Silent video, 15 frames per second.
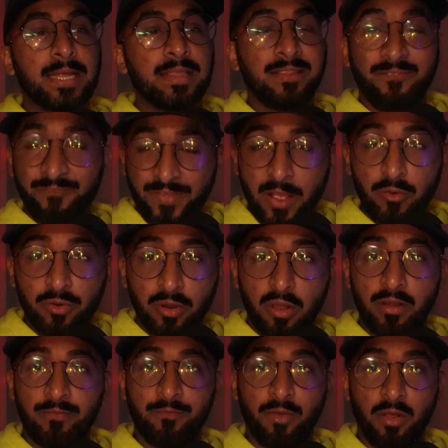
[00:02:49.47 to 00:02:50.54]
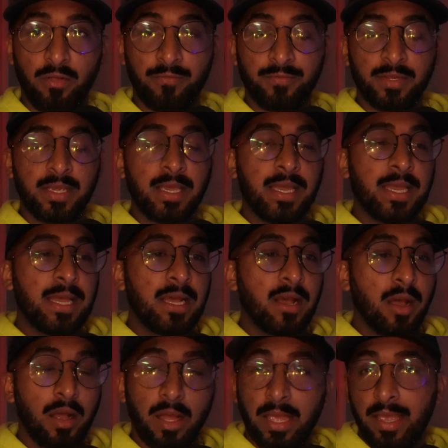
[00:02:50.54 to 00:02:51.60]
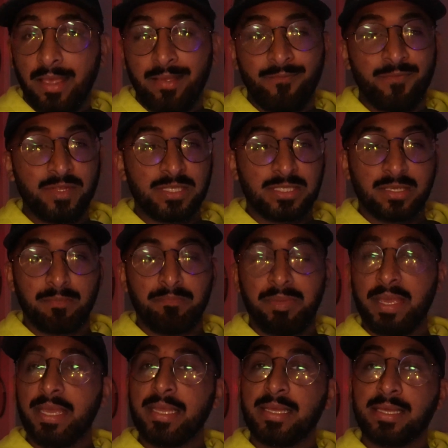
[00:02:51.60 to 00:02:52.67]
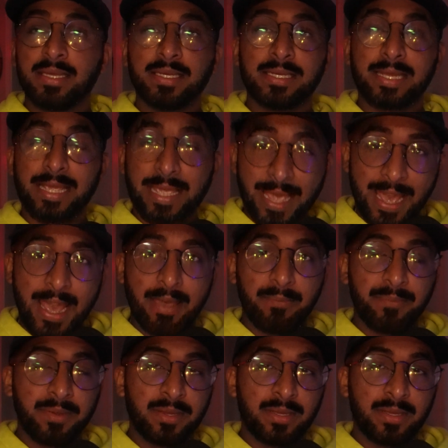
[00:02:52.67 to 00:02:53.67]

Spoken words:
the founder got involved. If it's a big gap